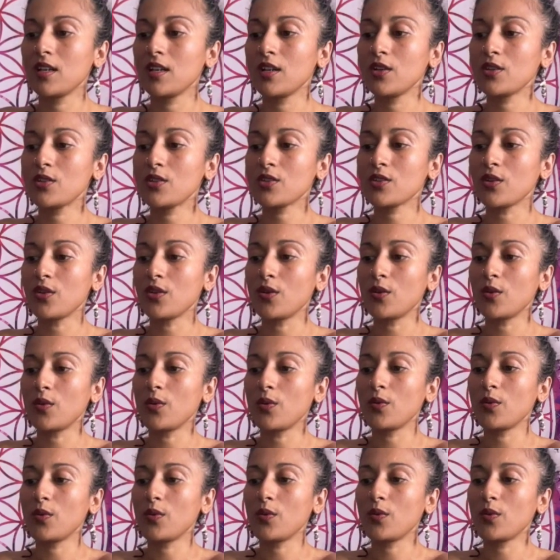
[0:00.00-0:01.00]

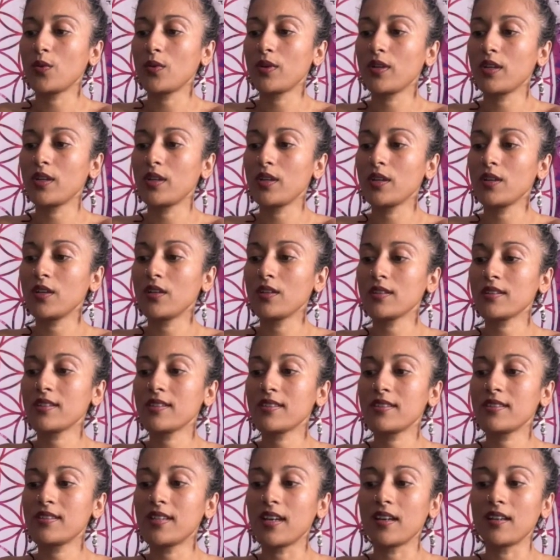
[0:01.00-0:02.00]
So
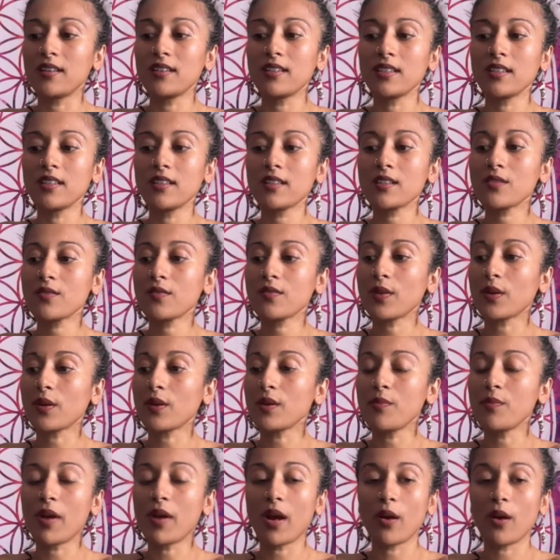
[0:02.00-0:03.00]
standing is very
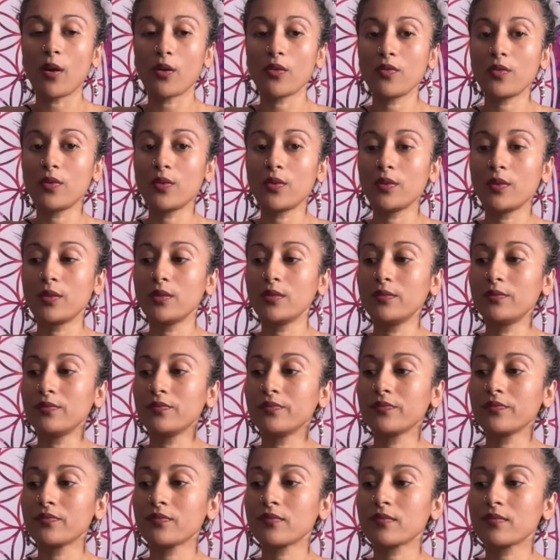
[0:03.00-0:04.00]
powerful
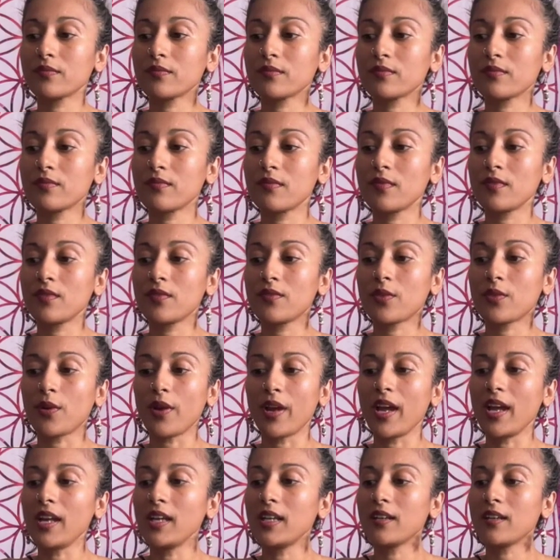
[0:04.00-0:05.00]
for
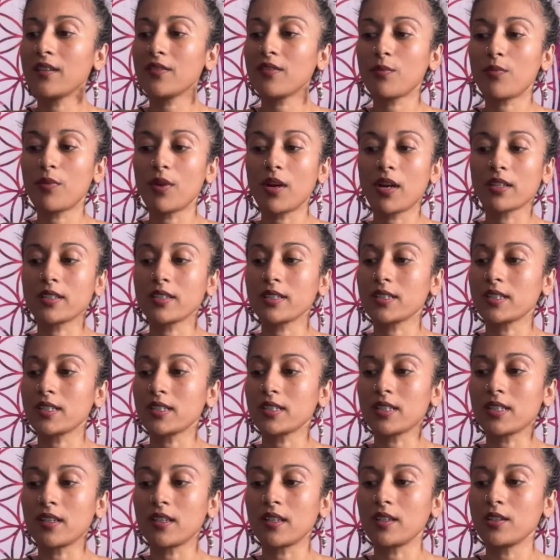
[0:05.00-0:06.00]
any of the practices
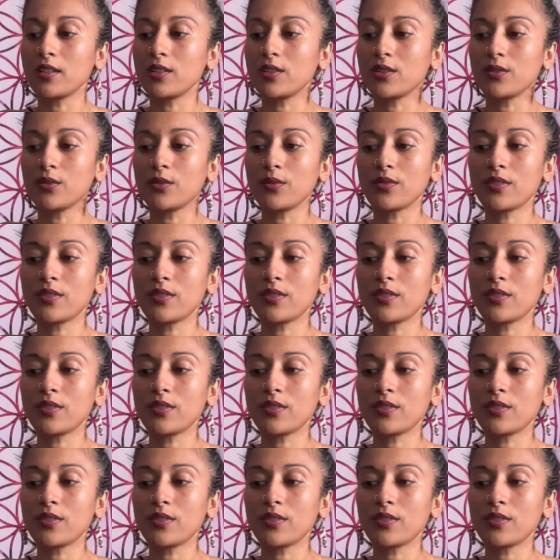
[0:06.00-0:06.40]
that I do.